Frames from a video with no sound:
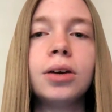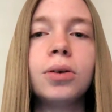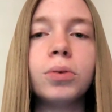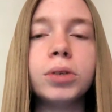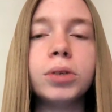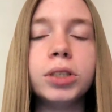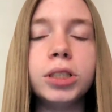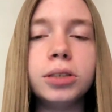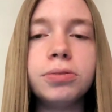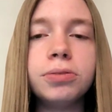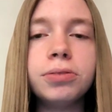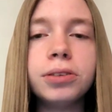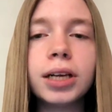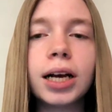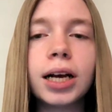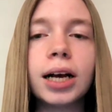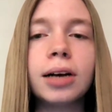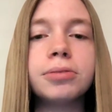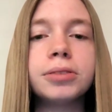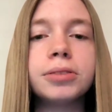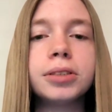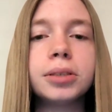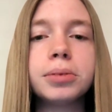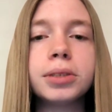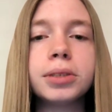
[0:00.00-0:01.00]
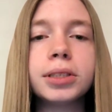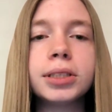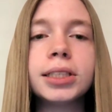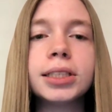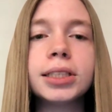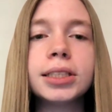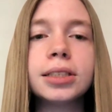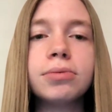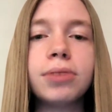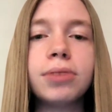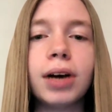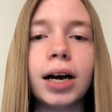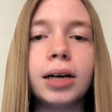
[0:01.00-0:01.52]
Would you feel comfortable in
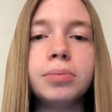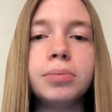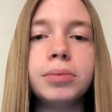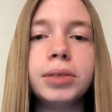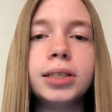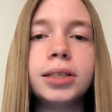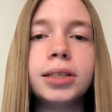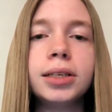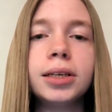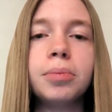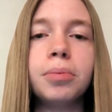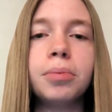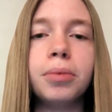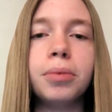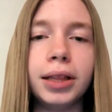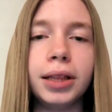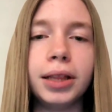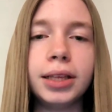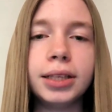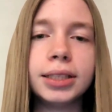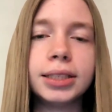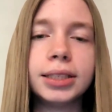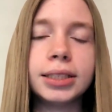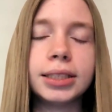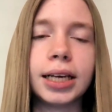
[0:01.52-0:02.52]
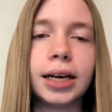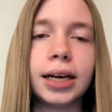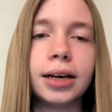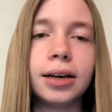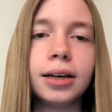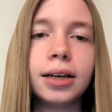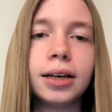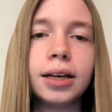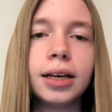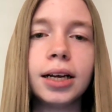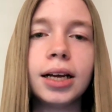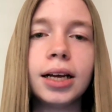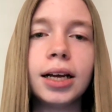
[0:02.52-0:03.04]
this environment, breathing this
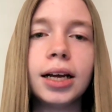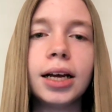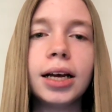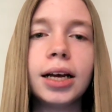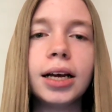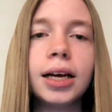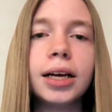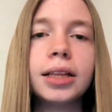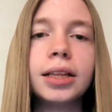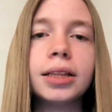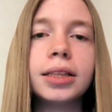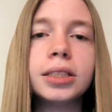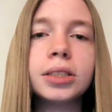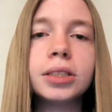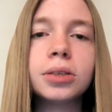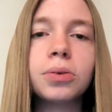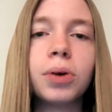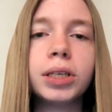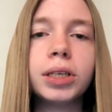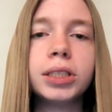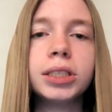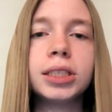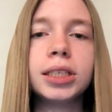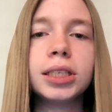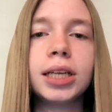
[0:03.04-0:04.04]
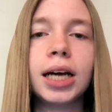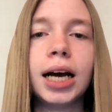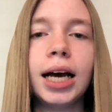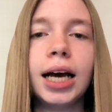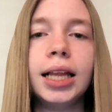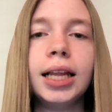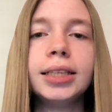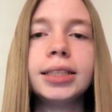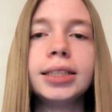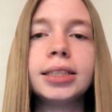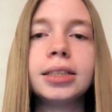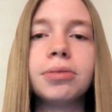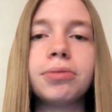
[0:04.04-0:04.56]
air? This question
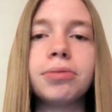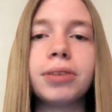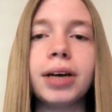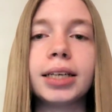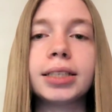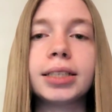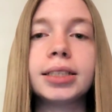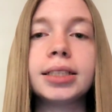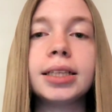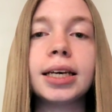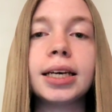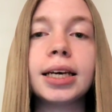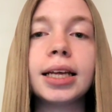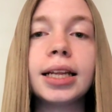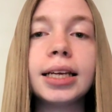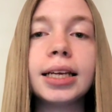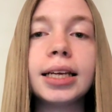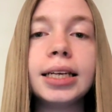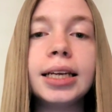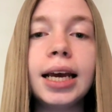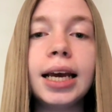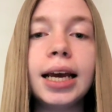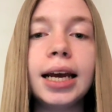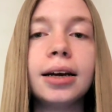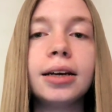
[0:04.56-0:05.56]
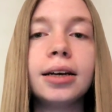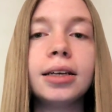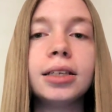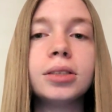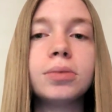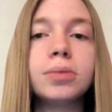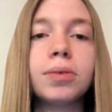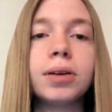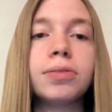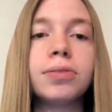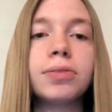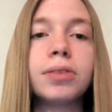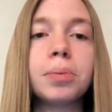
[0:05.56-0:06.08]
highlights the fact that clean air
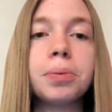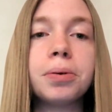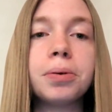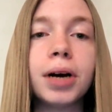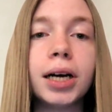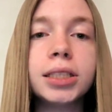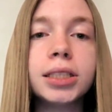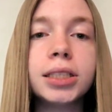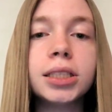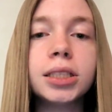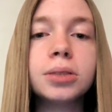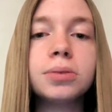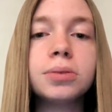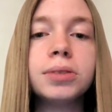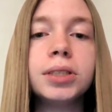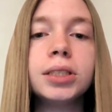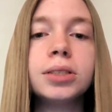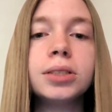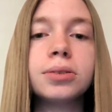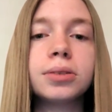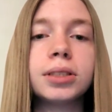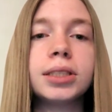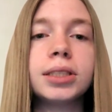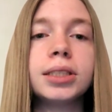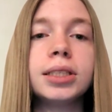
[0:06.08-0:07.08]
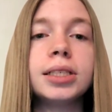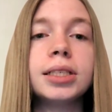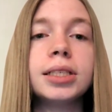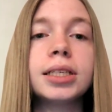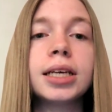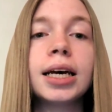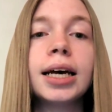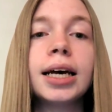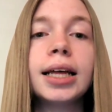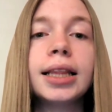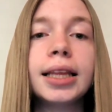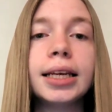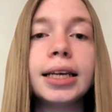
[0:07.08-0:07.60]
is one of the precious resources
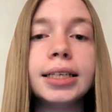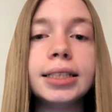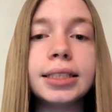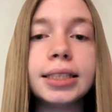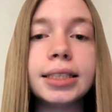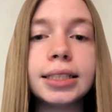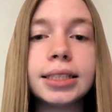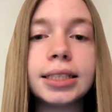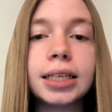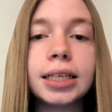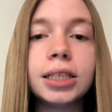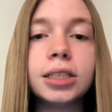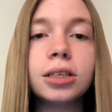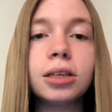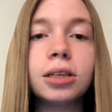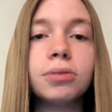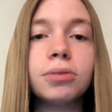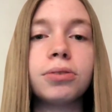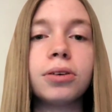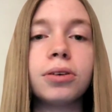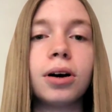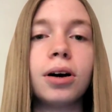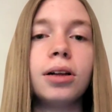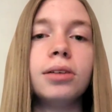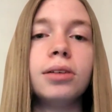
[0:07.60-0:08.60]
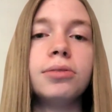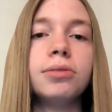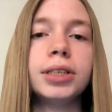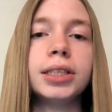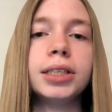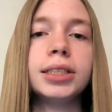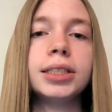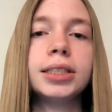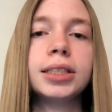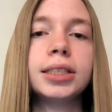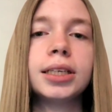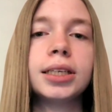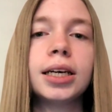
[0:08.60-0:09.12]
that is essential for all of
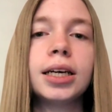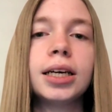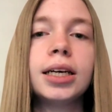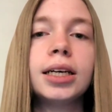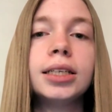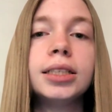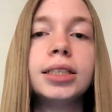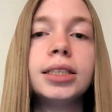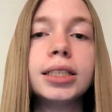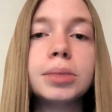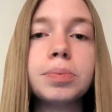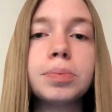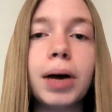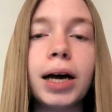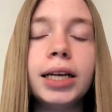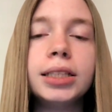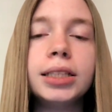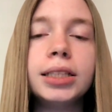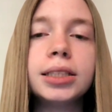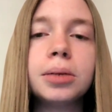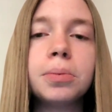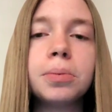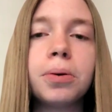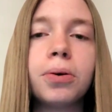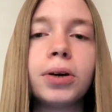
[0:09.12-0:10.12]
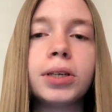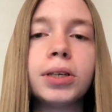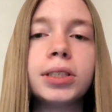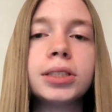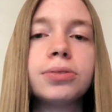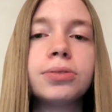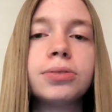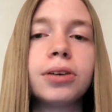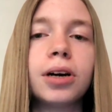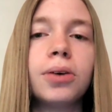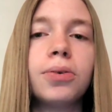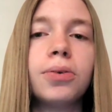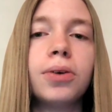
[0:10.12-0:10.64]
us. Despite its importance
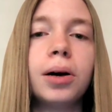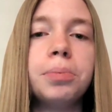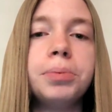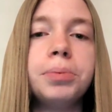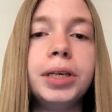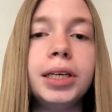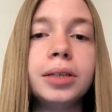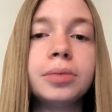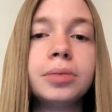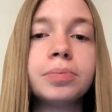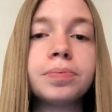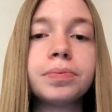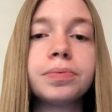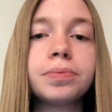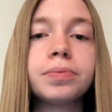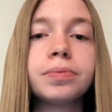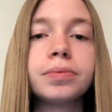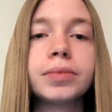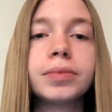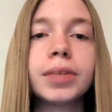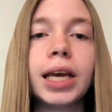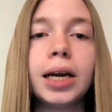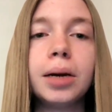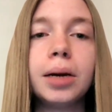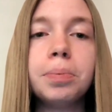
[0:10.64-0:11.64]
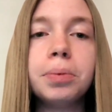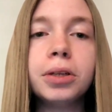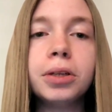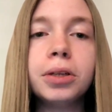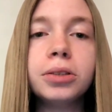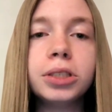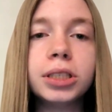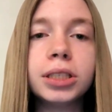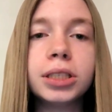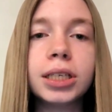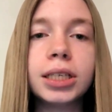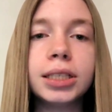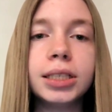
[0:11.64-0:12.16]
for our well-being, air
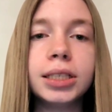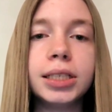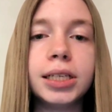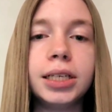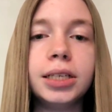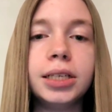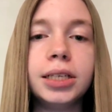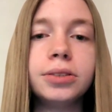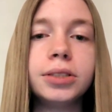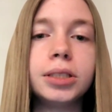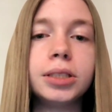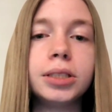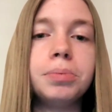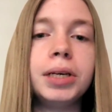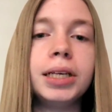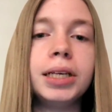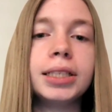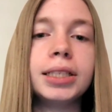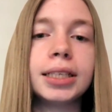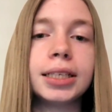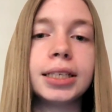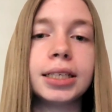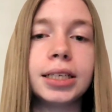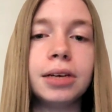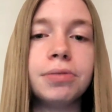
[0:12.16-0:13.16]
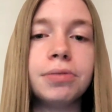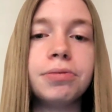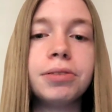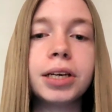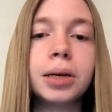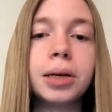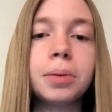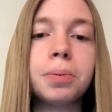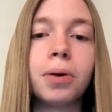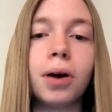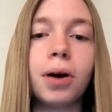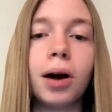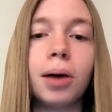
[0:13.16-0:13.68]
pollution continues to be a
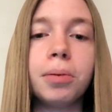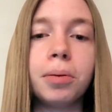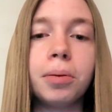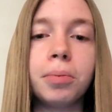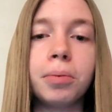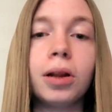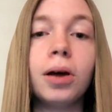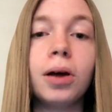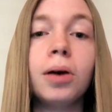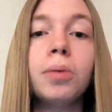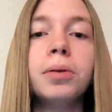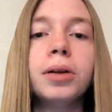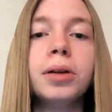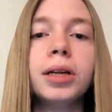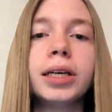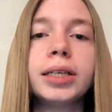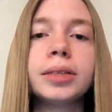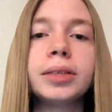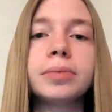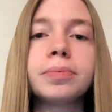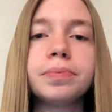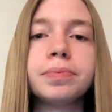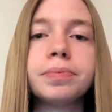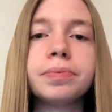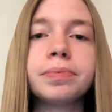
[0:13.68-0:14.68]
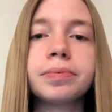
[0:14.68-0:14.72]
significant problem globally.